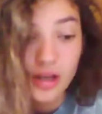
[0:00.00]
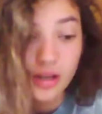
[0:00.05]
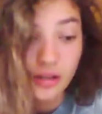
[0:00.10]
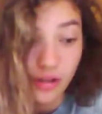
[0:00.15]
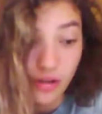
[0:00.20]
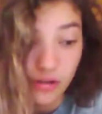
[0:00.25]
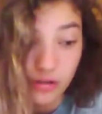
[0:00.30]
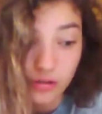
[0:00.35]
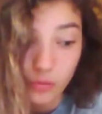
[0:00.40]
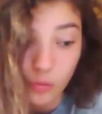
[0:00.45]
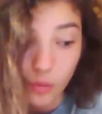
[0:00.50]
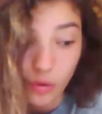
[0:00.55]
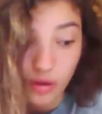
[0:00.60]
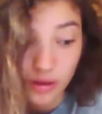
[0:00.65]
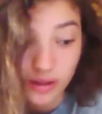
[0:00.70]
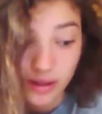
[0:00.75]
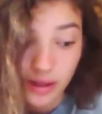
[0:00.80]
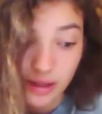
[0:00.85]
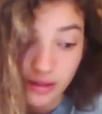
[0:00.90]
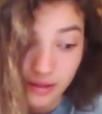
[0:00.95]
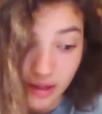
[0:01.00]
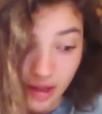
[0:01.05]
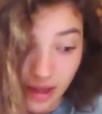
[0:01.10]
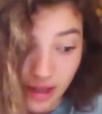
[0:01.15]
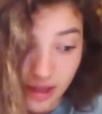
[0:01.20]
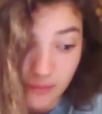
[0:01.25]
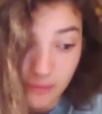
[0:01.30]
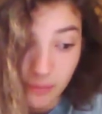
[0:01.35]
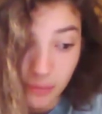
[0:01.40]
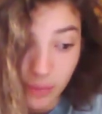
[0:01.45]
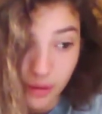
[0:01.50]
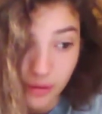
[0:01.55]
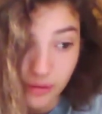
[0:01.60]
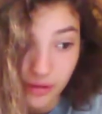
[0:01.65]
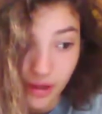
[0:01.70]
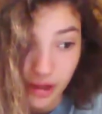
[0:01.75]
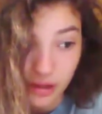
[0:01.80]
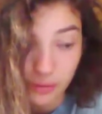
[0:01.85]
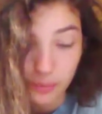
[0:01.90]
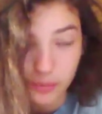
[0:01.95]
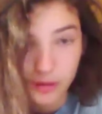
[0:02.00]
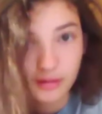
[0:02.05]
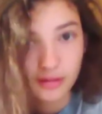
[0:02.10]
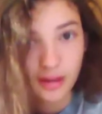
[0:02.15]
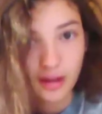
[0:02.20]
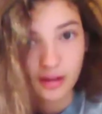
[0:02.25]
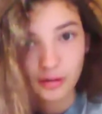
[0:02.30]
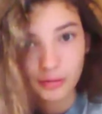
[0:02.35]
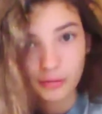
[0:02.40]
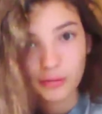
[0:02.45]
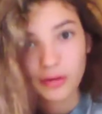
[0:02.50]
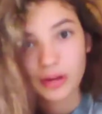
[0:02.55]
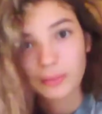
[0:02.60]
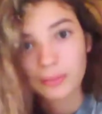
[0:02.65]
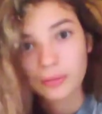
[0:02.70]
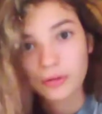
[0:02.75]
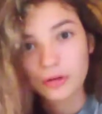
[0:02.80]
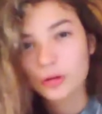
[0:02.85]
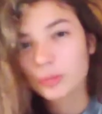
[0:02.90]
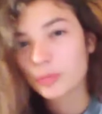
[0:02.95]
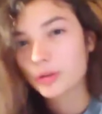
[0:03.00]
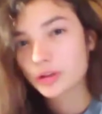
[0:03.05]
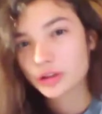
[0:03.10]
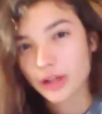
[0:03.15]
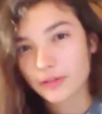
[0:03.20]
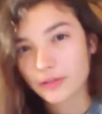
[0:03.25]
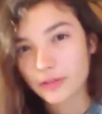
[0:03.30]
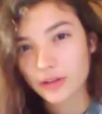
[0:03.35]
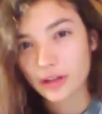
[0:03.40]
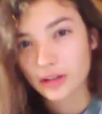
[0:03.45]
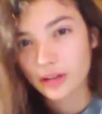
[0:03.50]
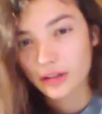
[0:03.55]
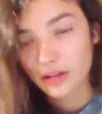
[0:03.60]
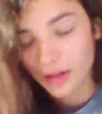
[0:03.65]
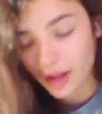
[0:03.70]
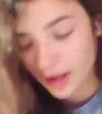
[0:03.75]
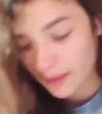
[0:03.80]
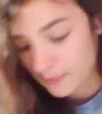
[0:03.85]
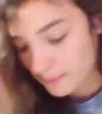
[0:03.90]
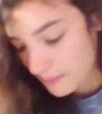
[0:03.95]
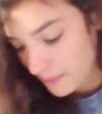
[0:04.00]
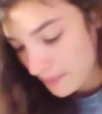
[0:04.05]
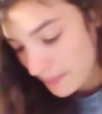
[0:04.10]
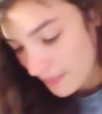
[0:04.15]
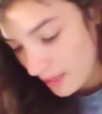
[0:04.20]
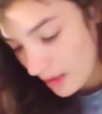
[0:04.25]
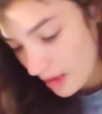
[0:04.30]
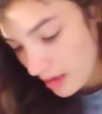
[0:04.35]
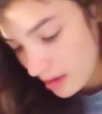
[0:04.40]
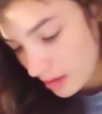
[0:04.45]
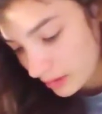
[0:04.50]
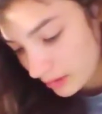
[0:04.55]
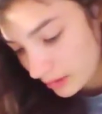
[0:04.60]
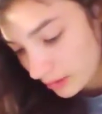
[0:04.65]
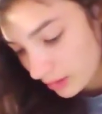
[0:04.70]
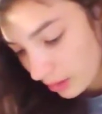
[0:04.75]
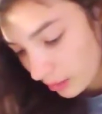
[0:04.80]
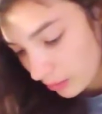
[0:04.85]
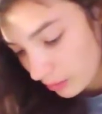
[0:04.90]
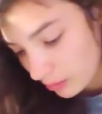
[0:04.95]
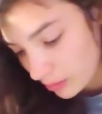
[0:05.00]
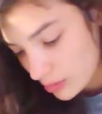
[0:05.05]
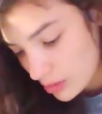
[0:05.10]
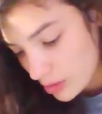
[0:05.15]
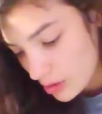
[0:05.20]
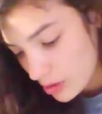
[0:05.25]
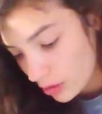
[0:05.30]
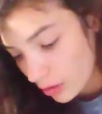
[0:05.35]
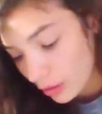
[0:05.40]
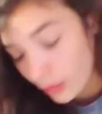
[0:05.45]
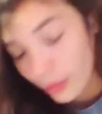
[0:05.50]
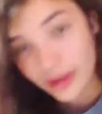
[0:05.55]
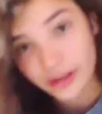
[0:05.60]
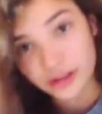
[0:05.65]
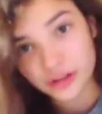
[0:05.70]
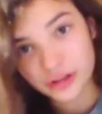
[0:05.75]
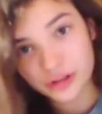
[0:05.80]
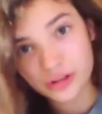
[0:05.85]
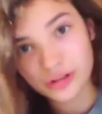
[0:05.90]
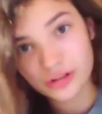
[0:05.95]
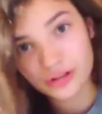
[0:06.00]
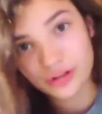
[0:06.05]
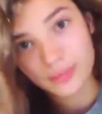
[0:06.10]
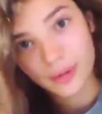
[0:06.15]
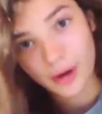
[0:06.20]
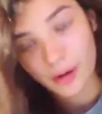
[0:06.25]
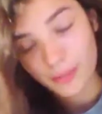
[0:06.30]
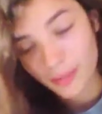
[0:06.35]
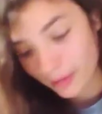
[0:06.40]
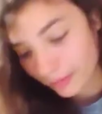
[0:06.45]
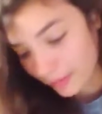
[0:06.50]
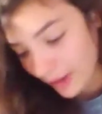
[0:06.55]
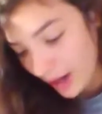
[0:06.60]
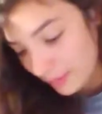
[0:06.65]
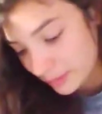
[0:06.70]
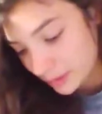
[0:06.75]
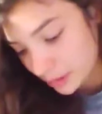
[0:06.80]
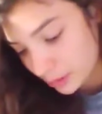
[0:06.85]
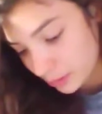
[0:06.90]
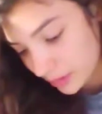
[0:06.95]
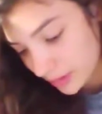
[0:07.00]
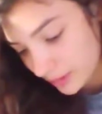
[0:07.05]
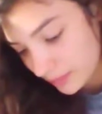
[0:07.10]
doesn't want to get tame, but that's because I don't really put too much effort into that. So, questions about my Rabbitry.